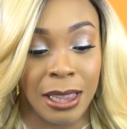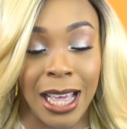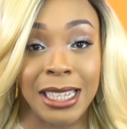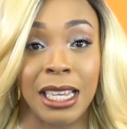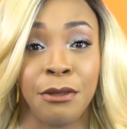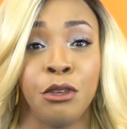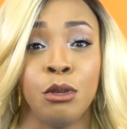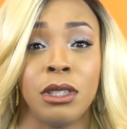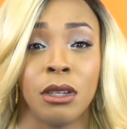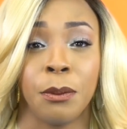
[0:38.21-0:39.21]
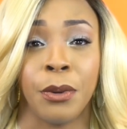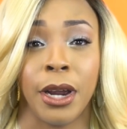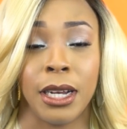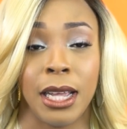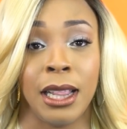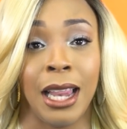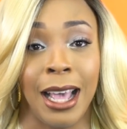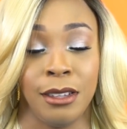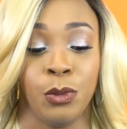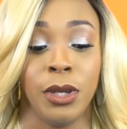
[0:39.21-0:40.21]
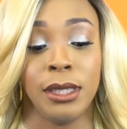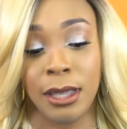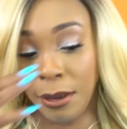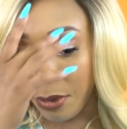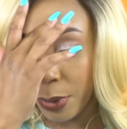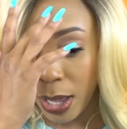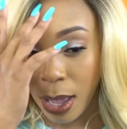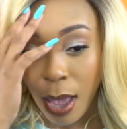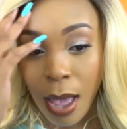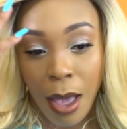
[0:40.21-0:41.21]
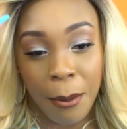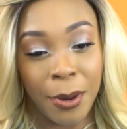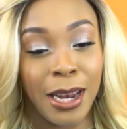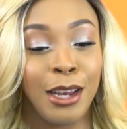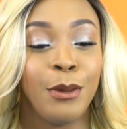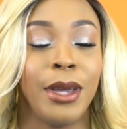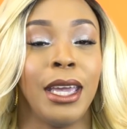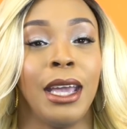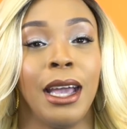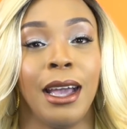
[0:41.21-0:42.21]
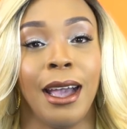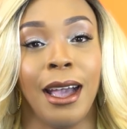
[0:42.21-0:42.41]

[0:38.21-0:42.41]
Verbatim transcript: And that's if you took part in last week's giveaway. But anyway,